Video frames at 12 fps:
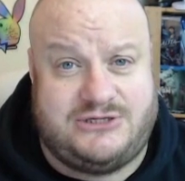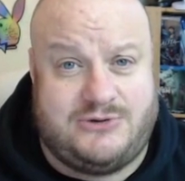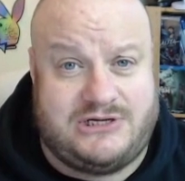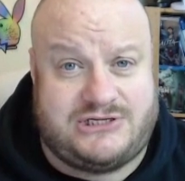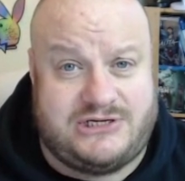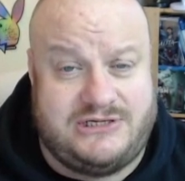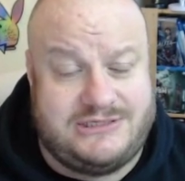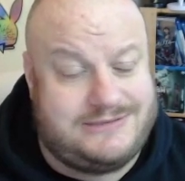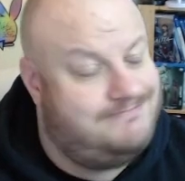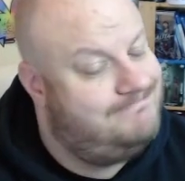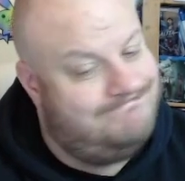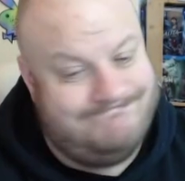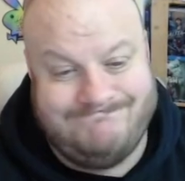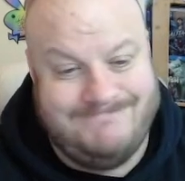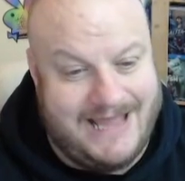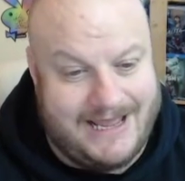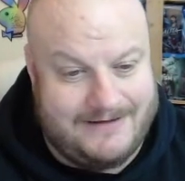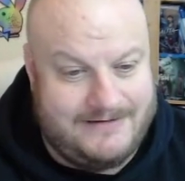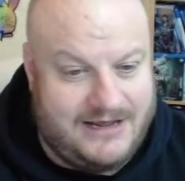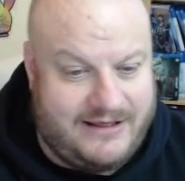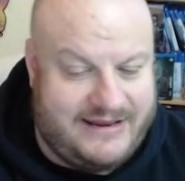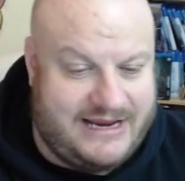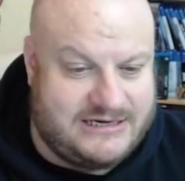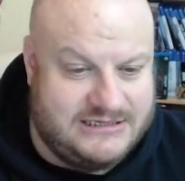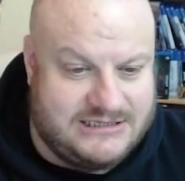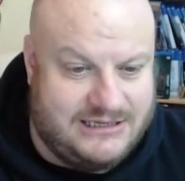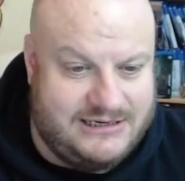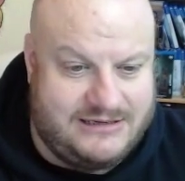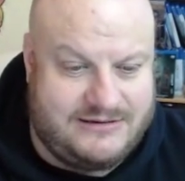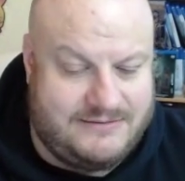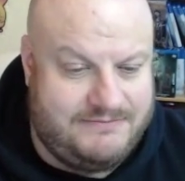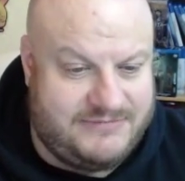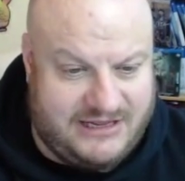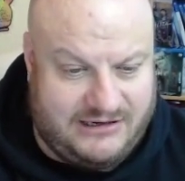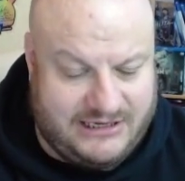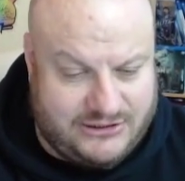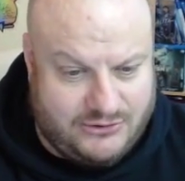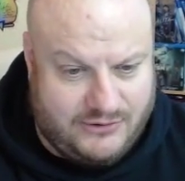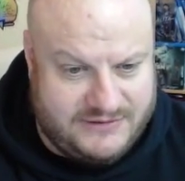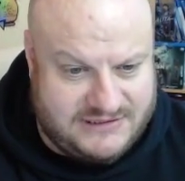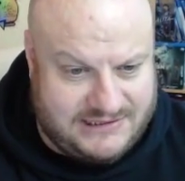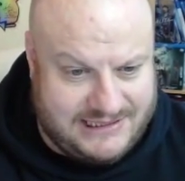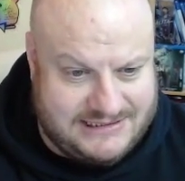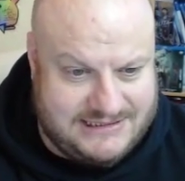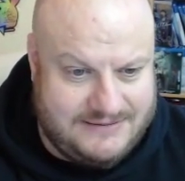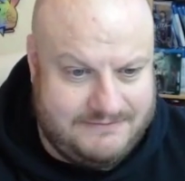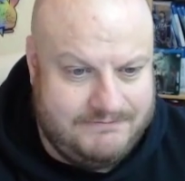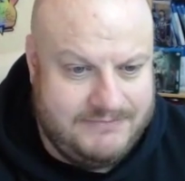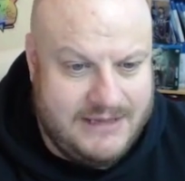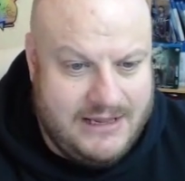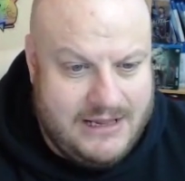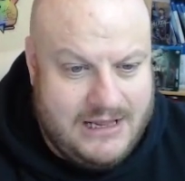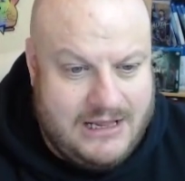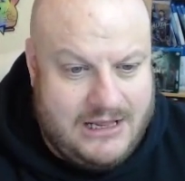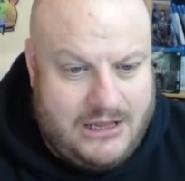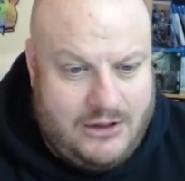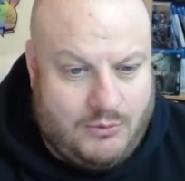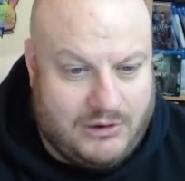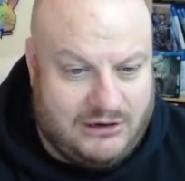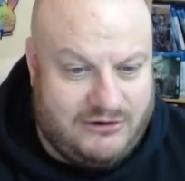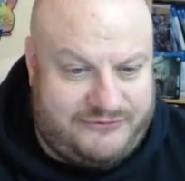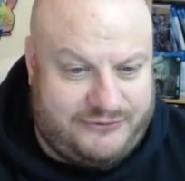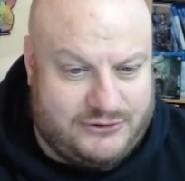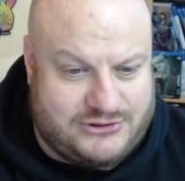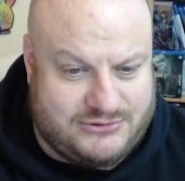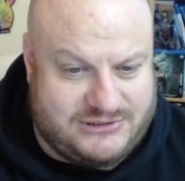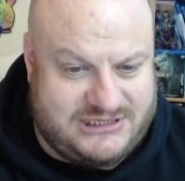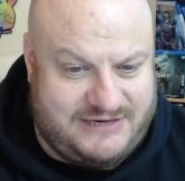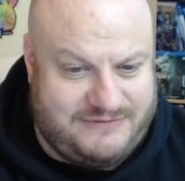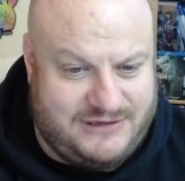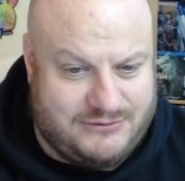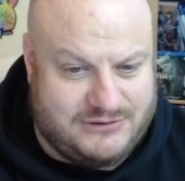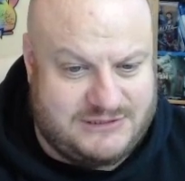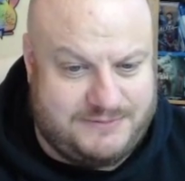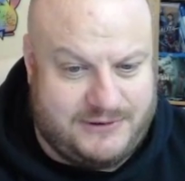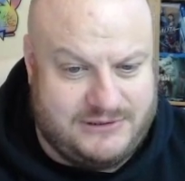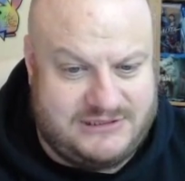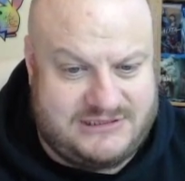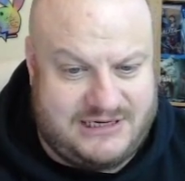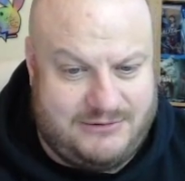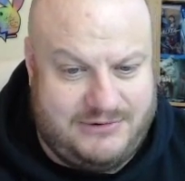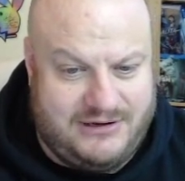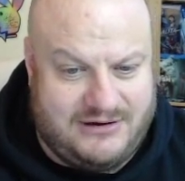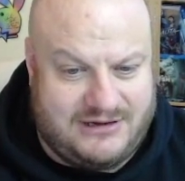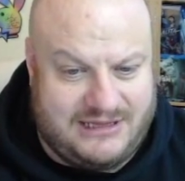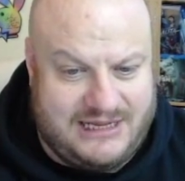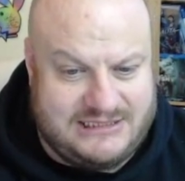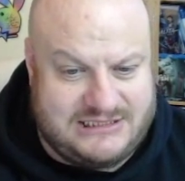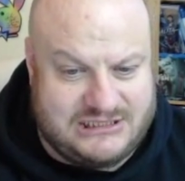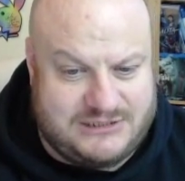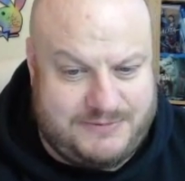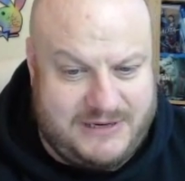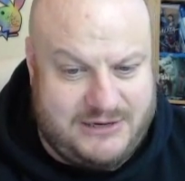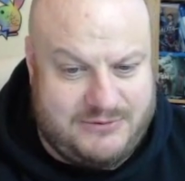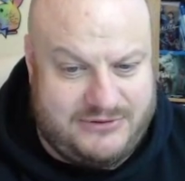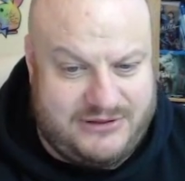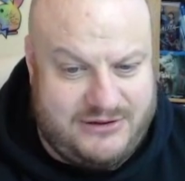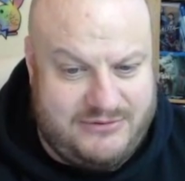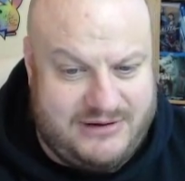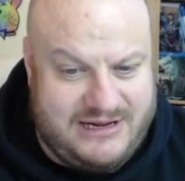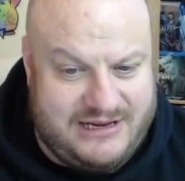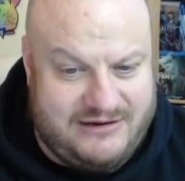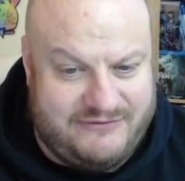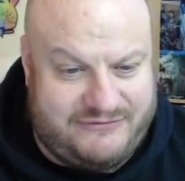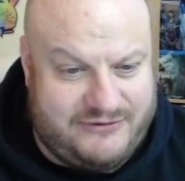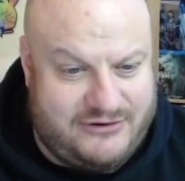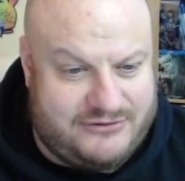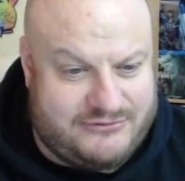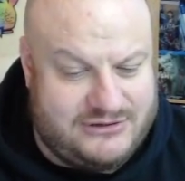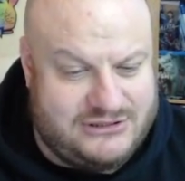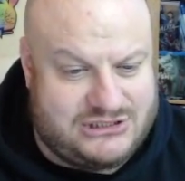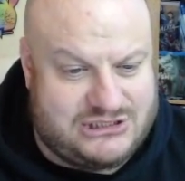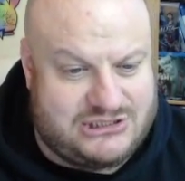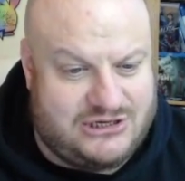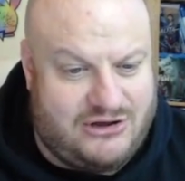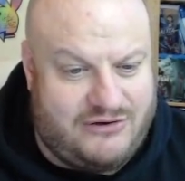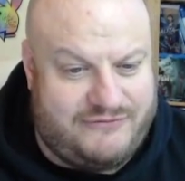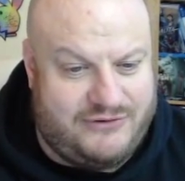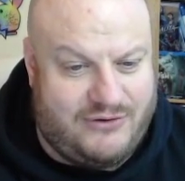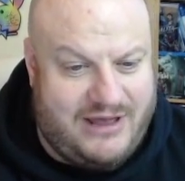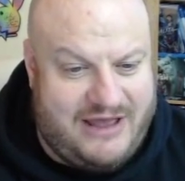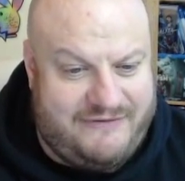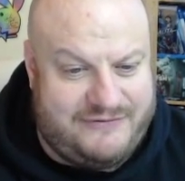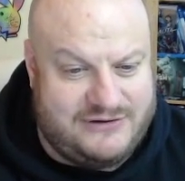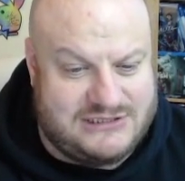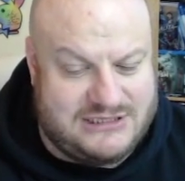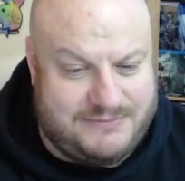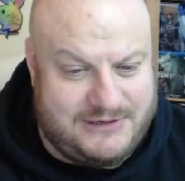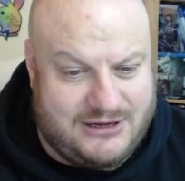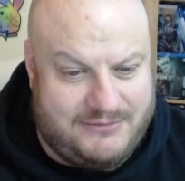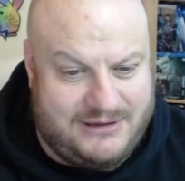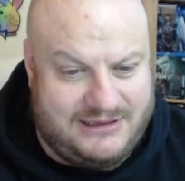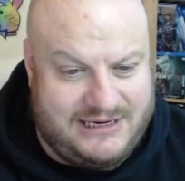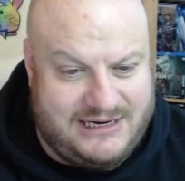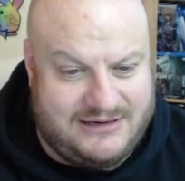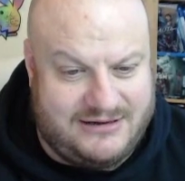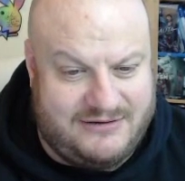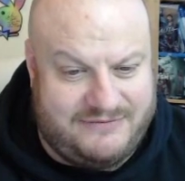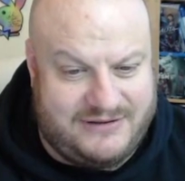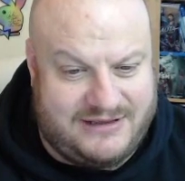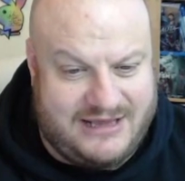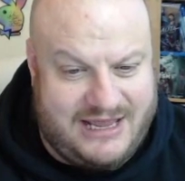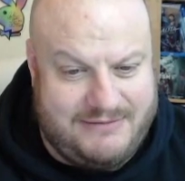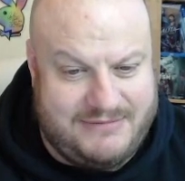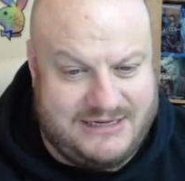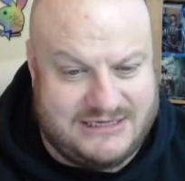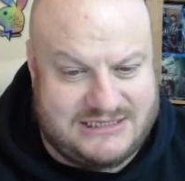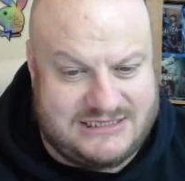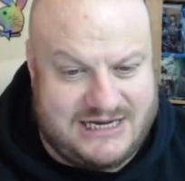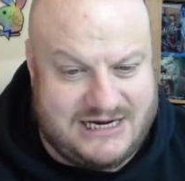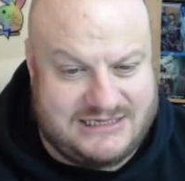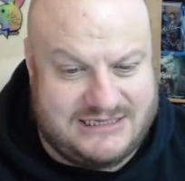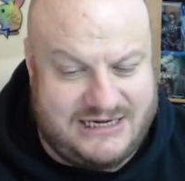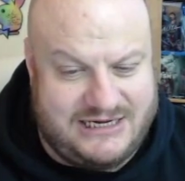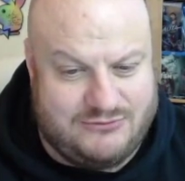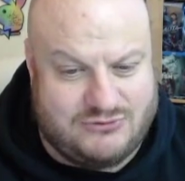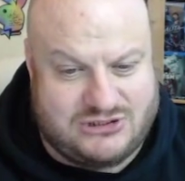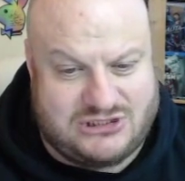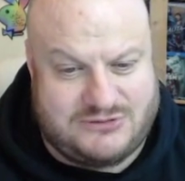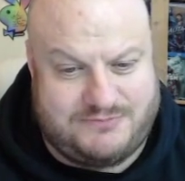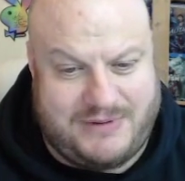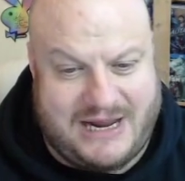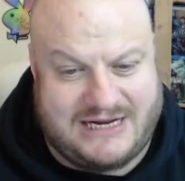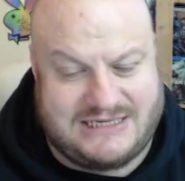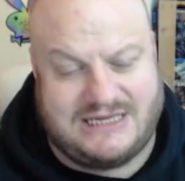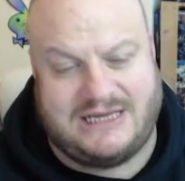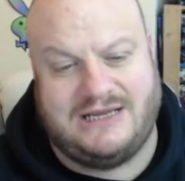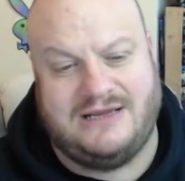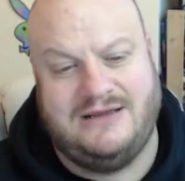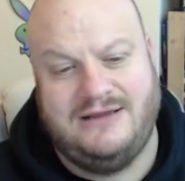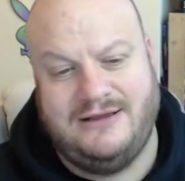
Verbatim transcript: questions? Nah, Alec is like, they'll ignore this letter. We look forward to receiving your response and we are glad to speak with you in furtherance of your efforts to become a leader of the gaming sector in respecting